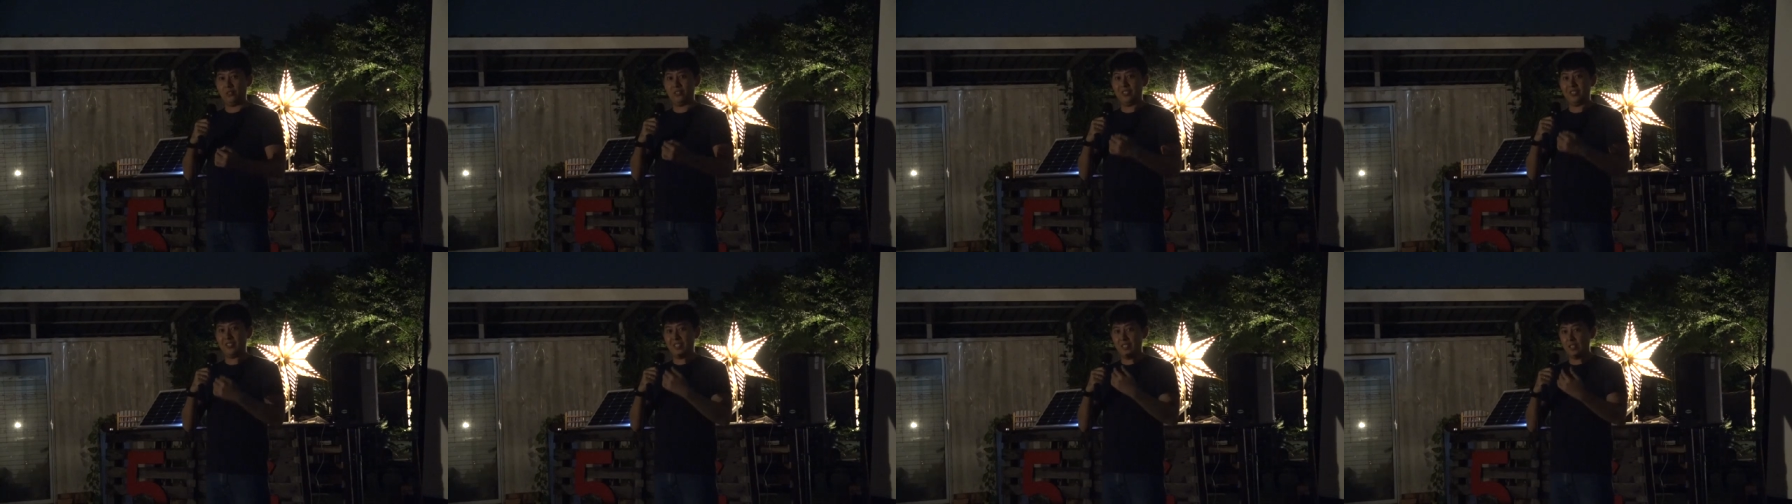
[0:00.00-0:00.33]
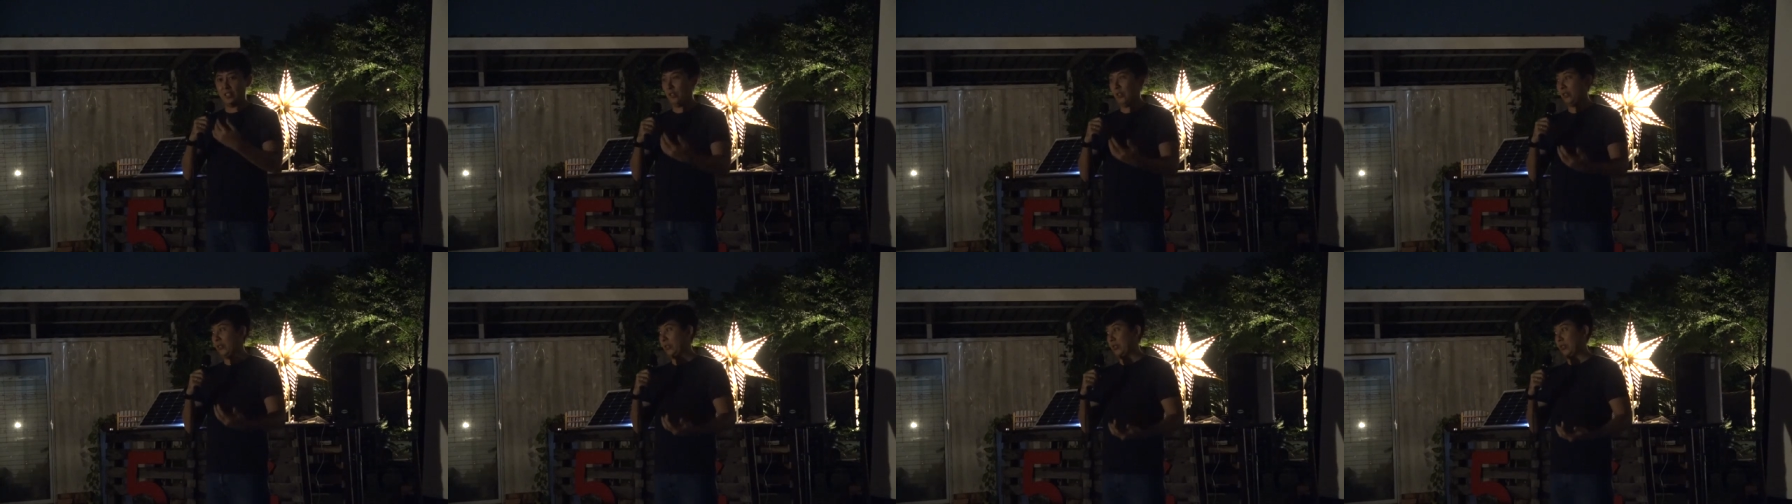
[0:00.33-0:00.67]
know
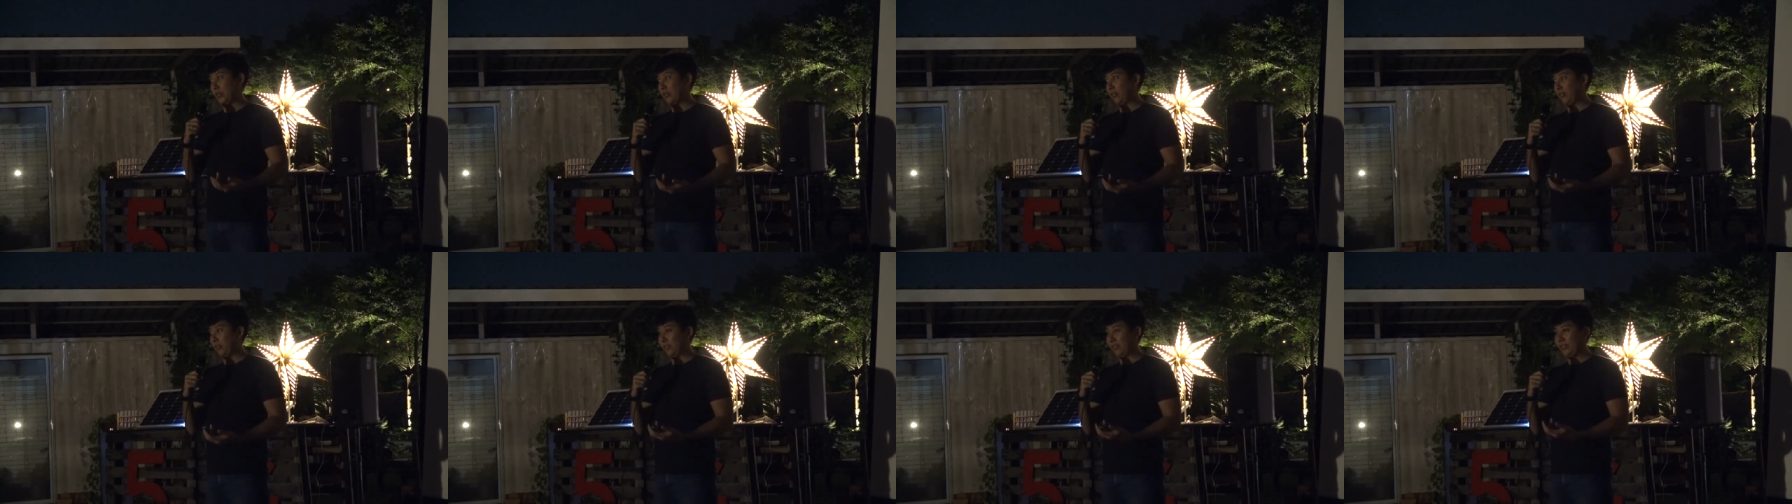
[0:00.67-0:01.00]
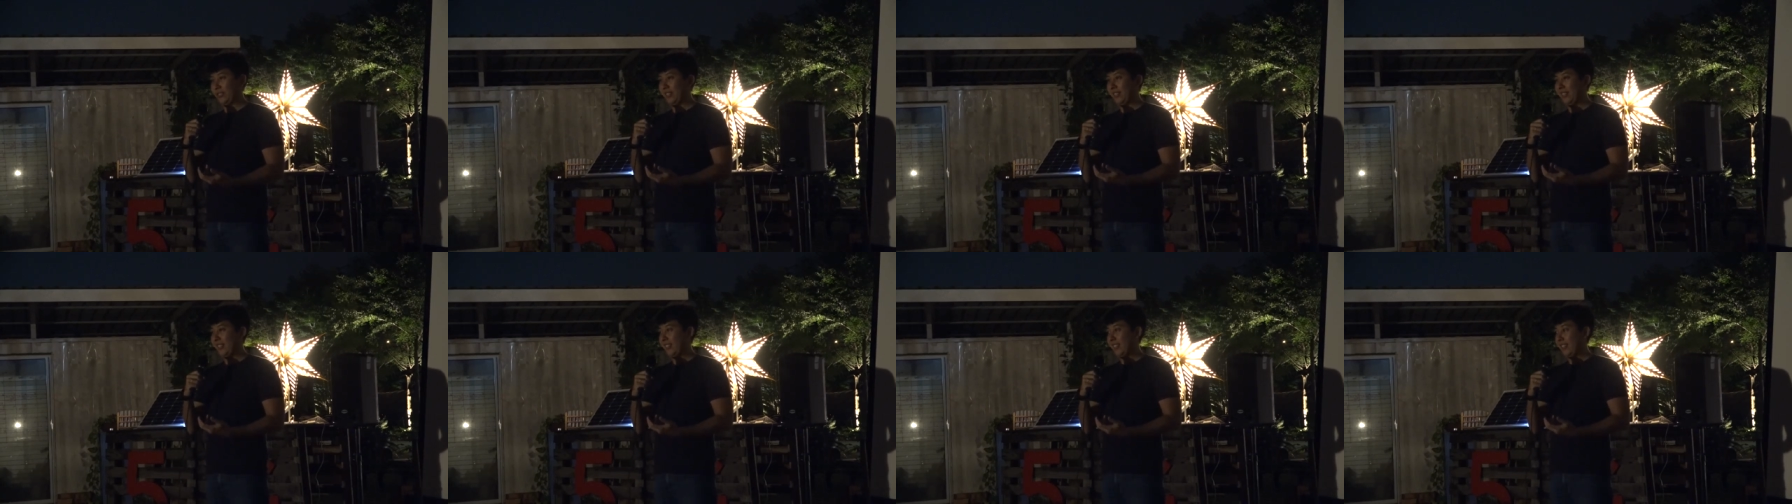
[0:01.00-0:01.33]
see lots of
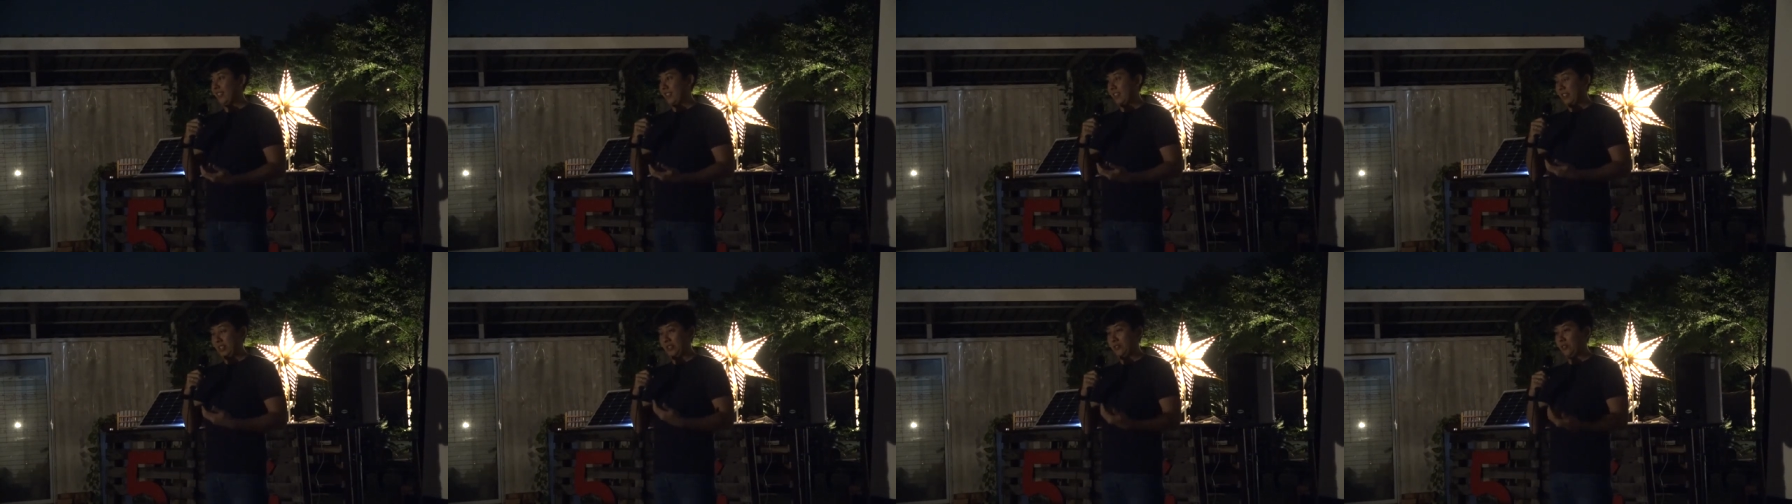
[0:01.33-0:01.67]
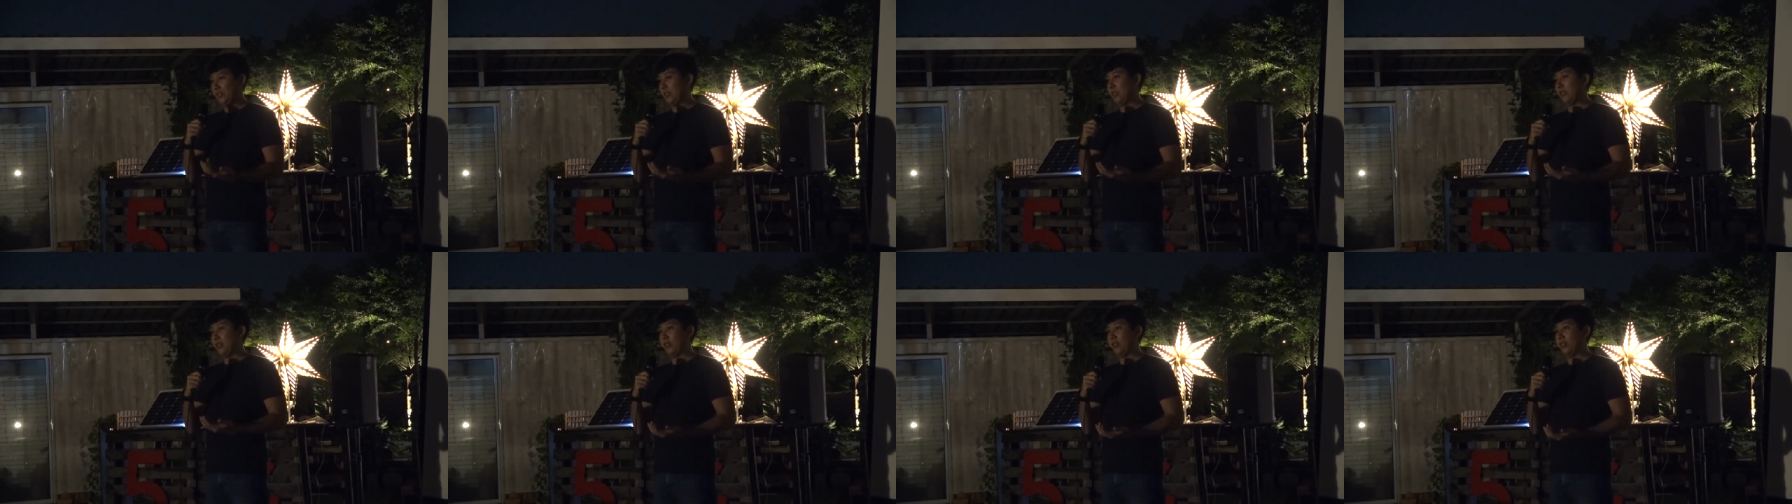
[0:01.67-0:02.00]

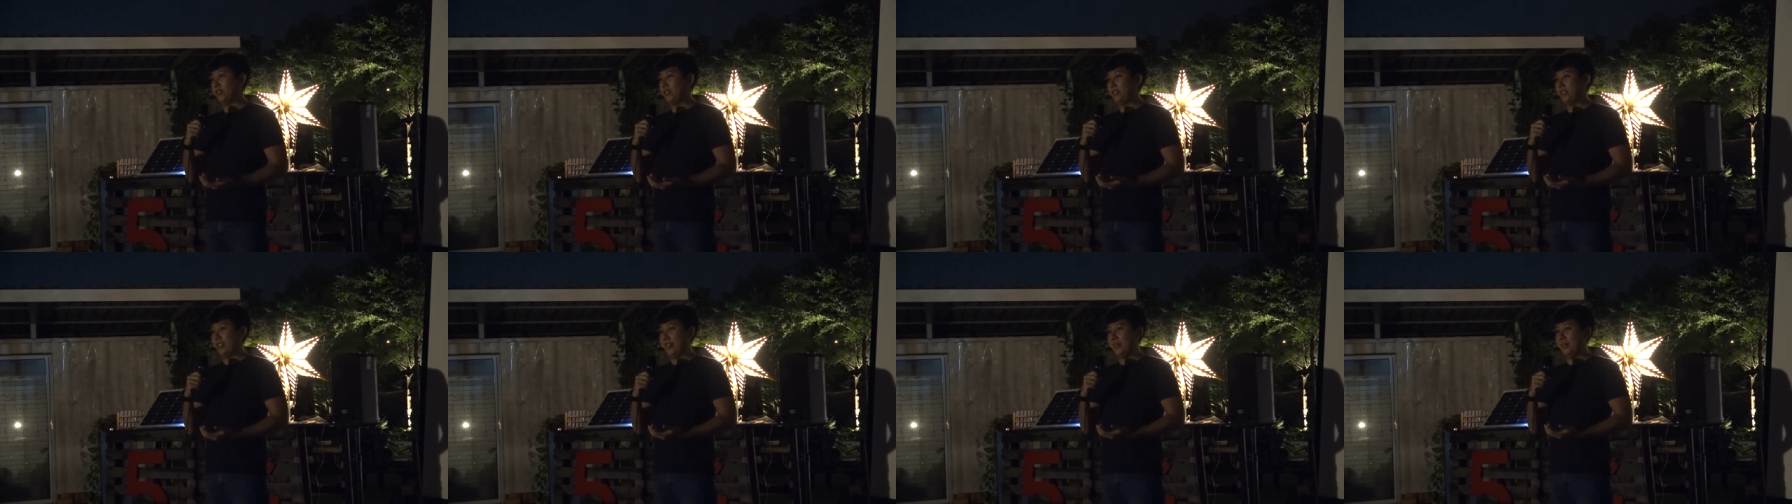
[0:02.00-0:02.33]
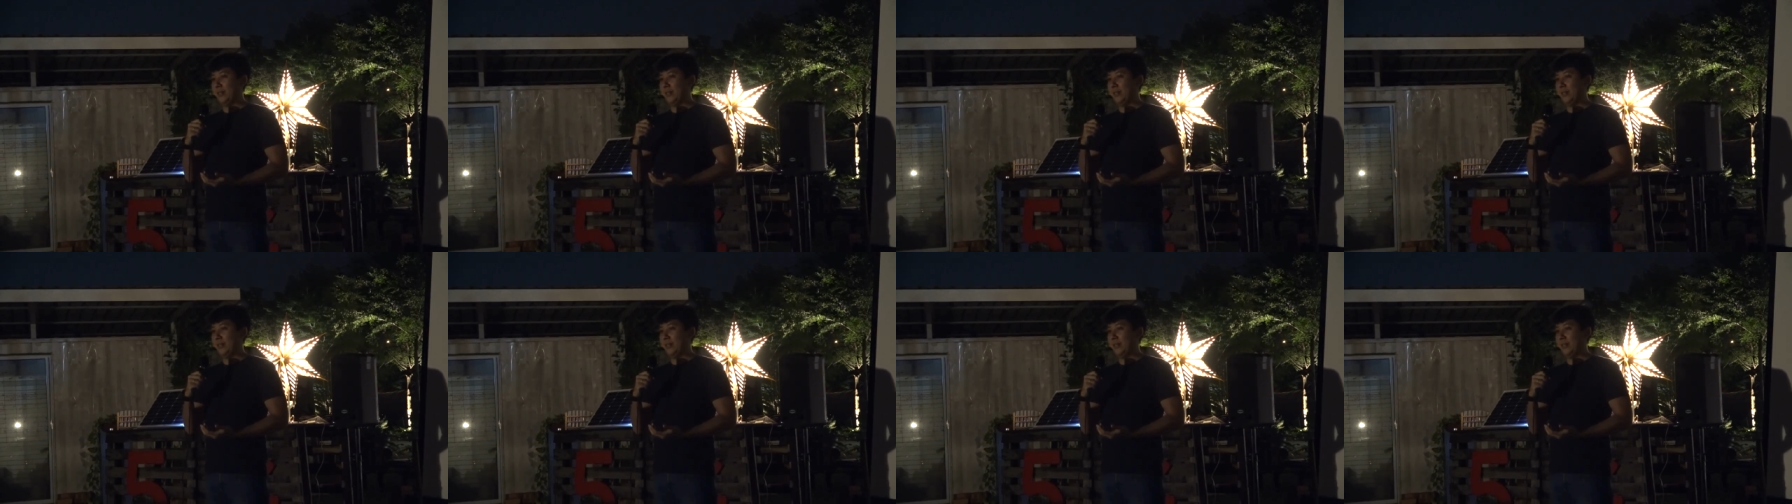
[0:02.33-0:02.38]
different corals.